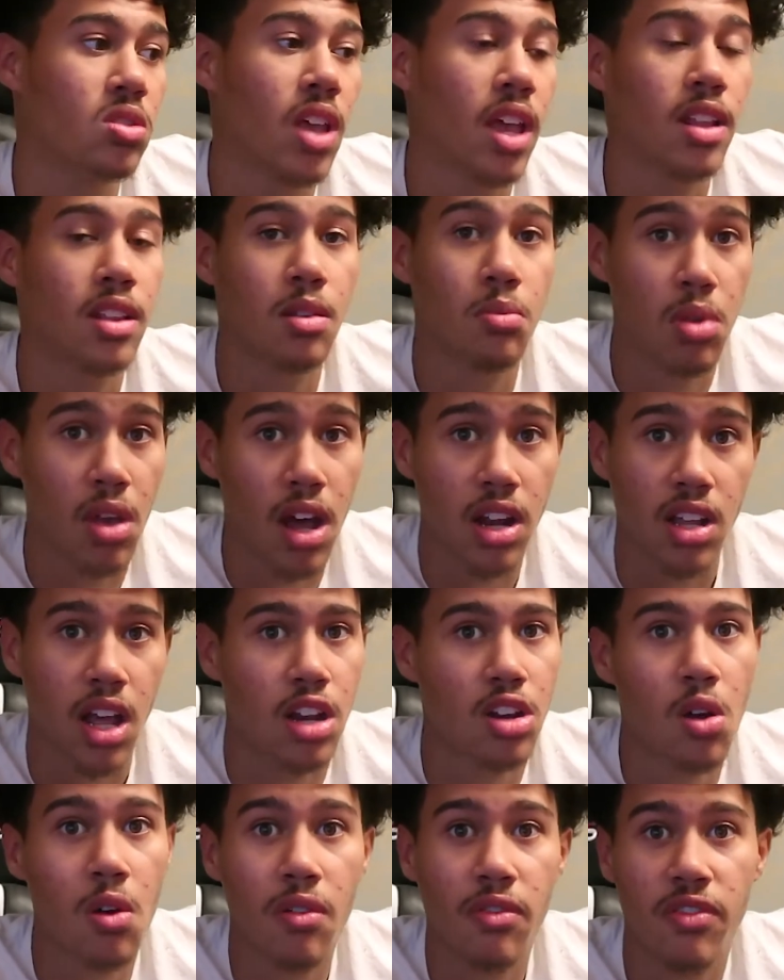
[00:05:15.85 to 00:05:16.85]
Like, to be honest, I
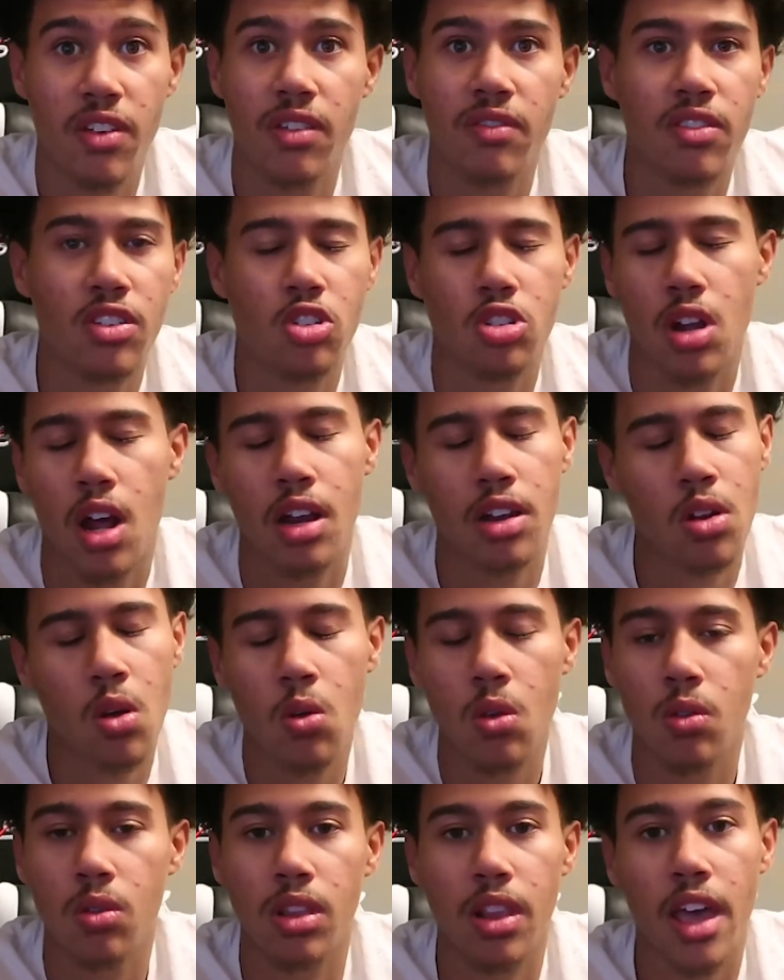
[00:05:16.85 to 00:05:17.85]
don't fake videos. No, I
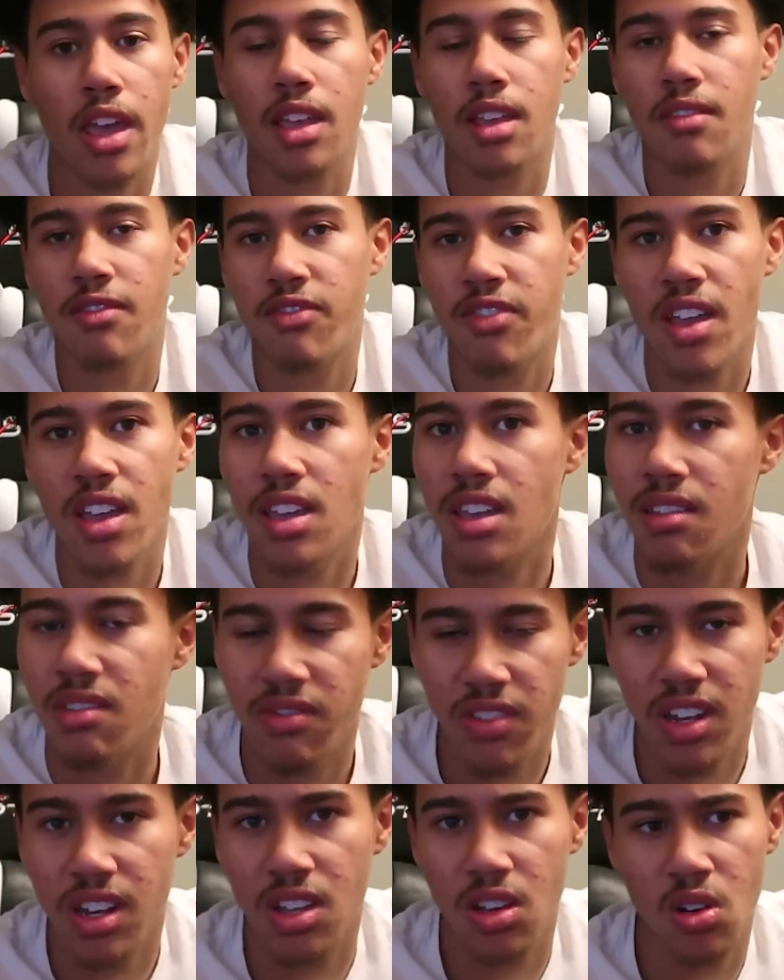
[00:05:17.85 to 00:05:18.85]
don't like faking
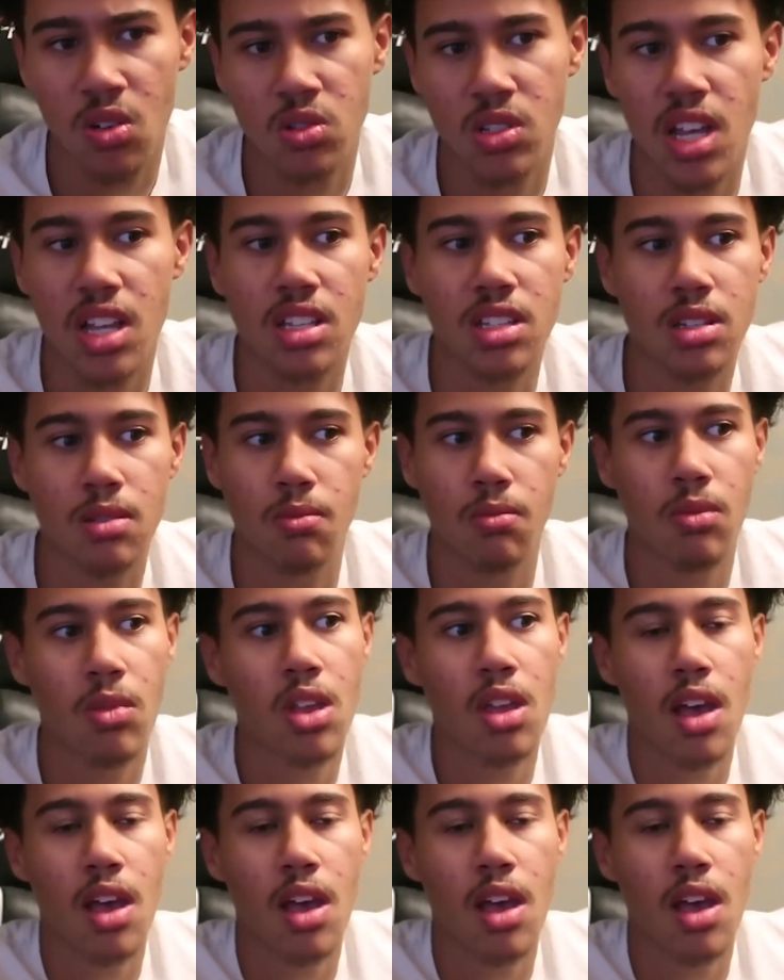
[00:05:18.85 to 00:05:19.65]
videos.